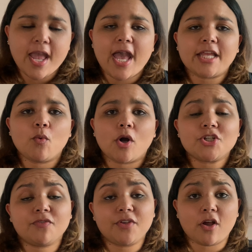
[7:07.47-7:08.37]
And he watched
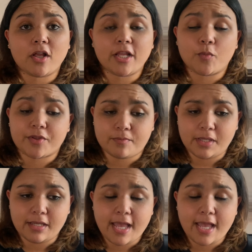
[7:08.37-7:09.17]
the finale with me.